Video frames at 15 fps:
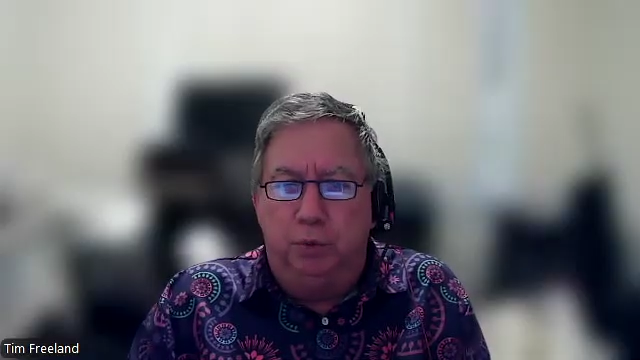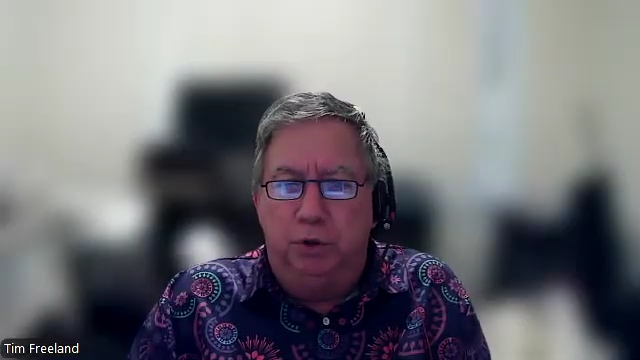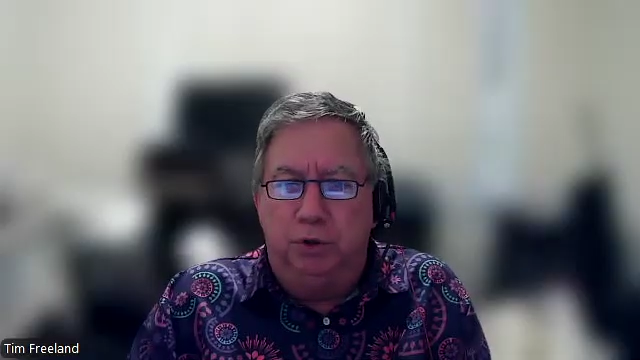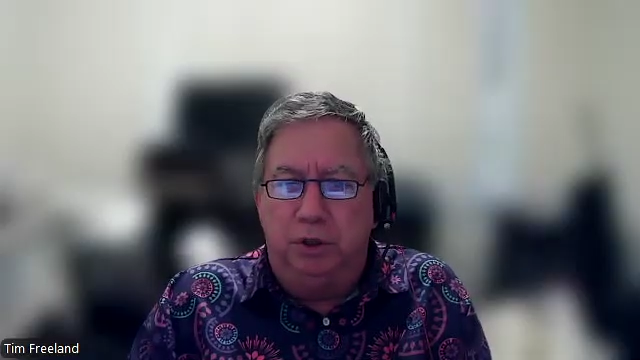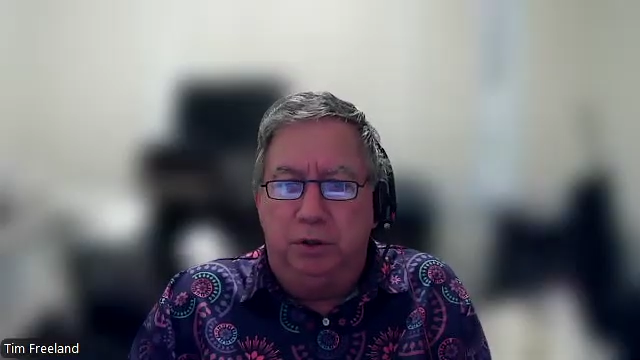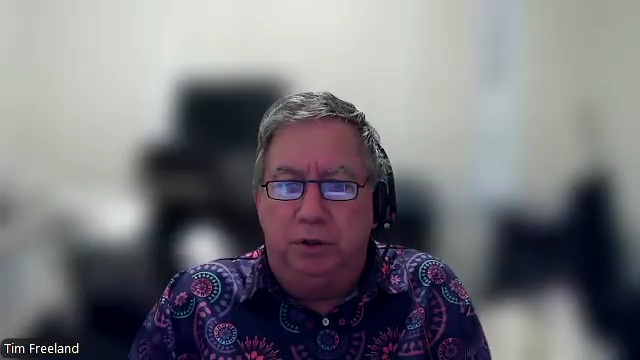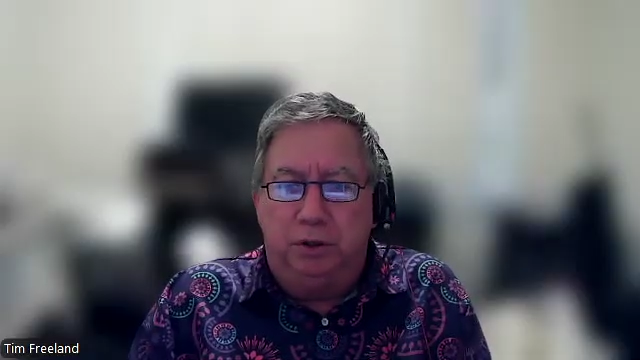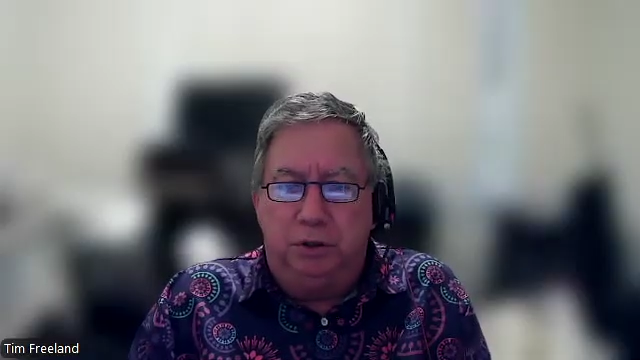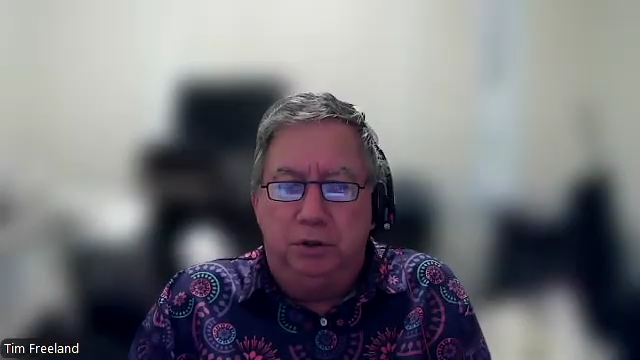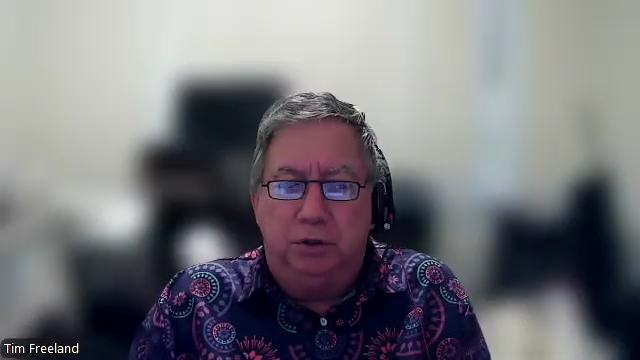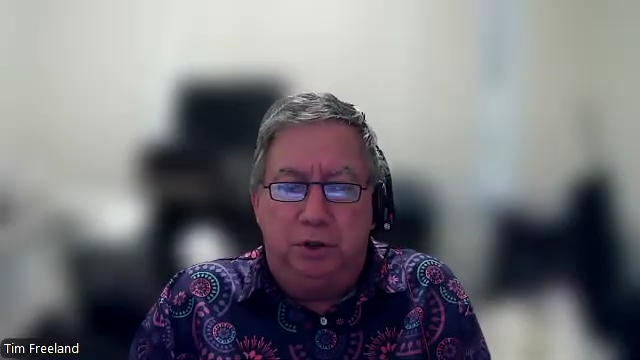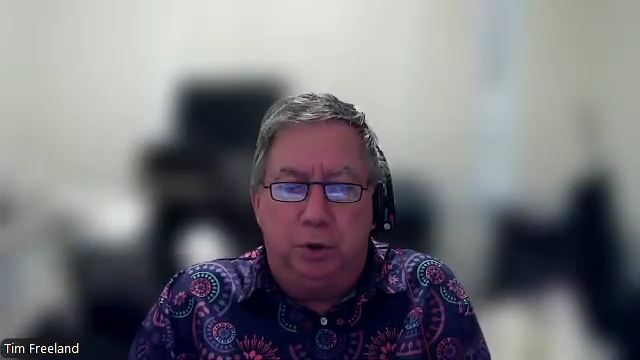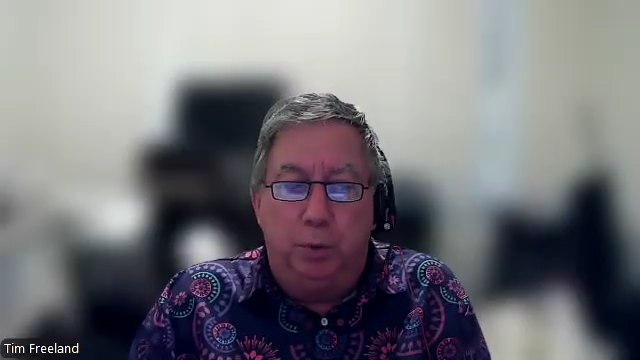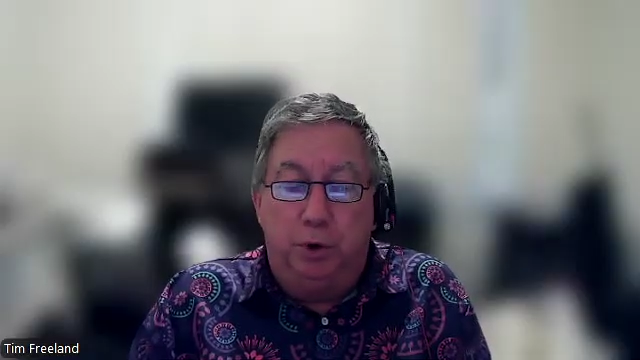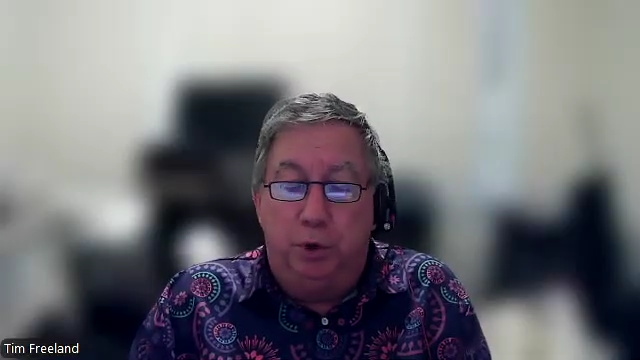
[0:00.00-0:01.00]
was
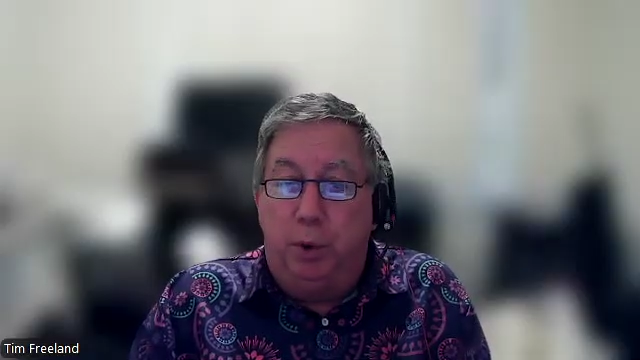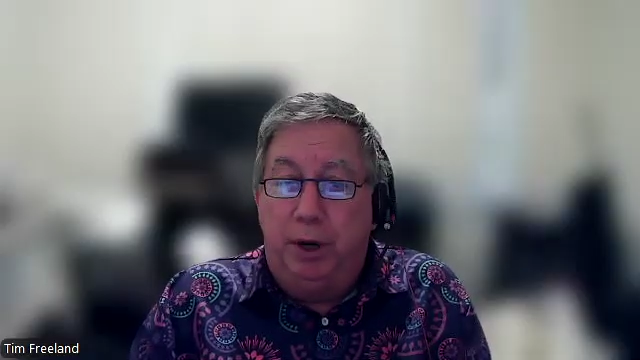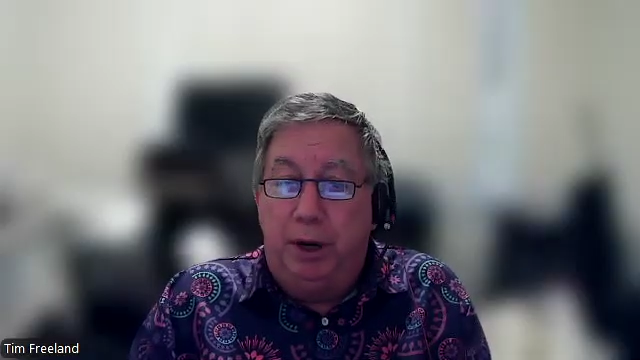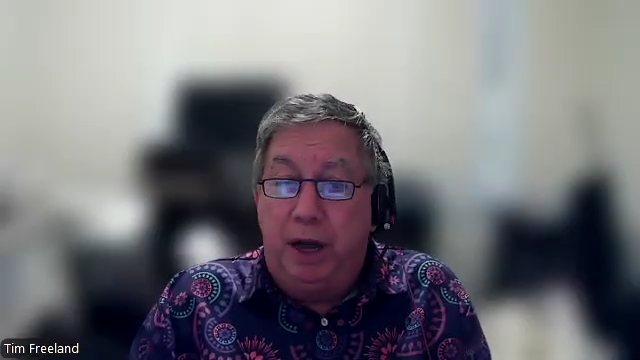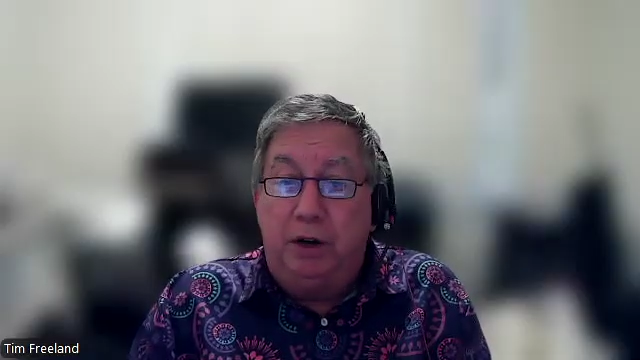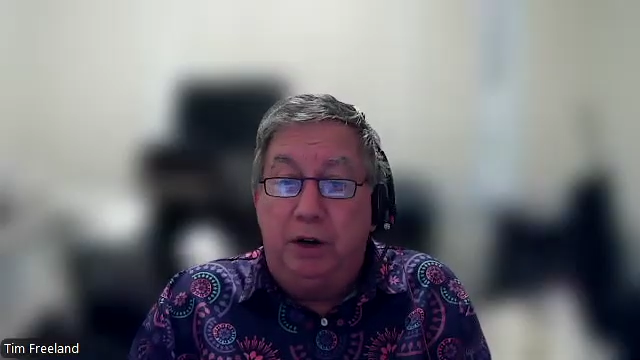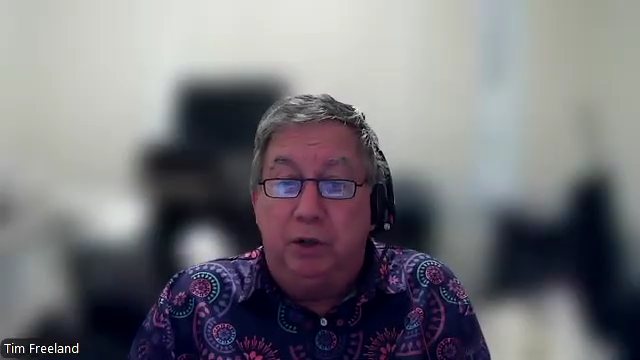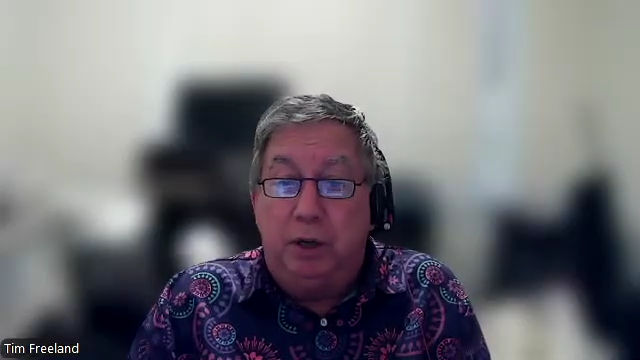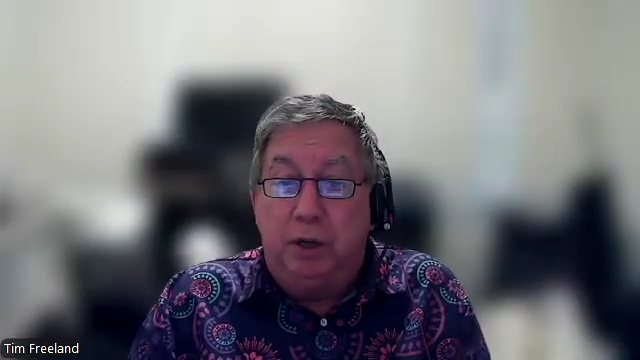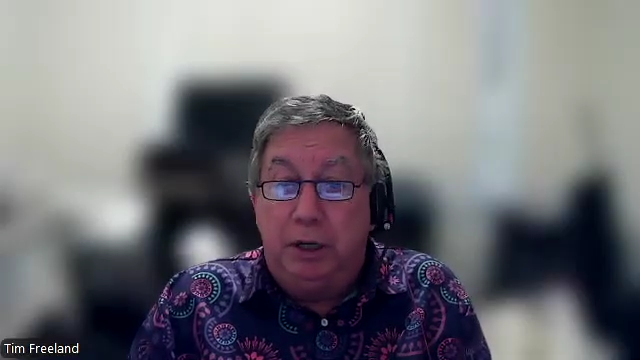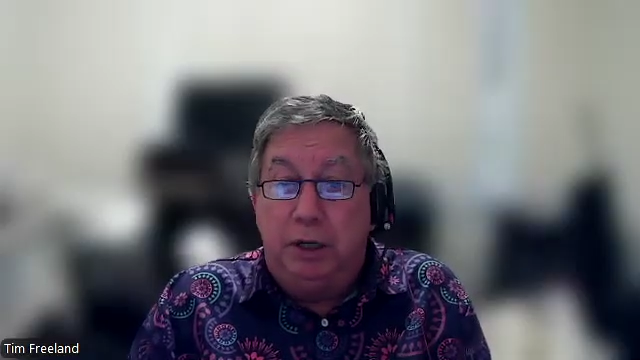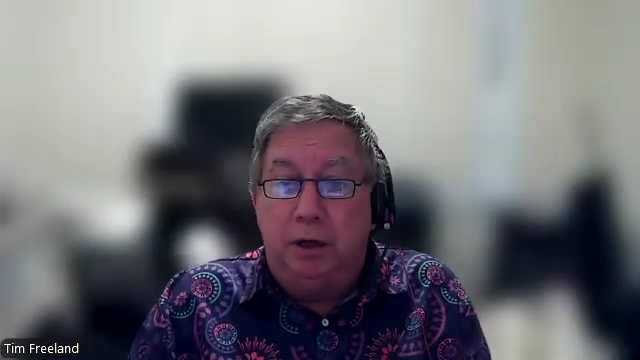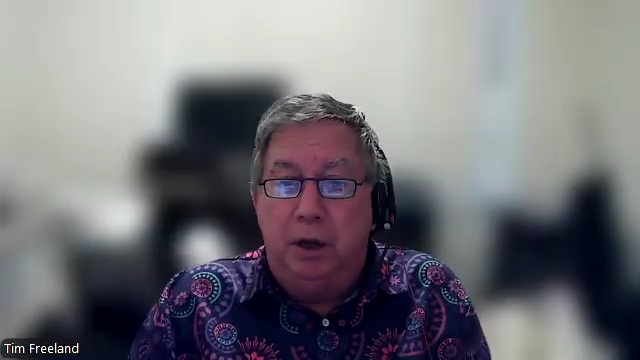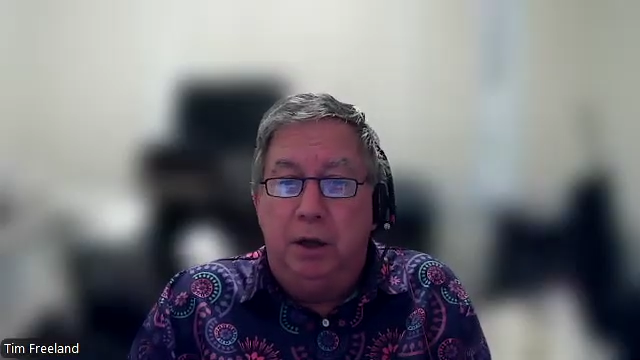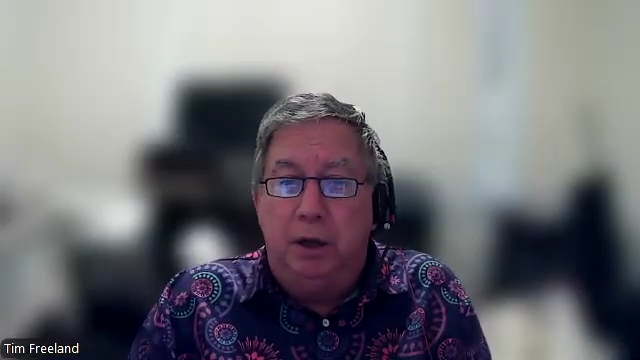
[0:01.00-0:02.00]
someone who had
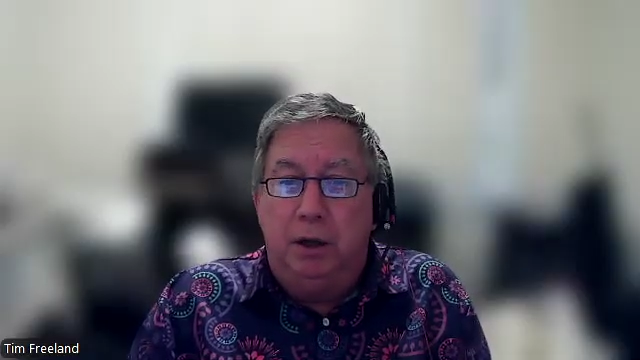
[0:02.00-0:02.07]
actually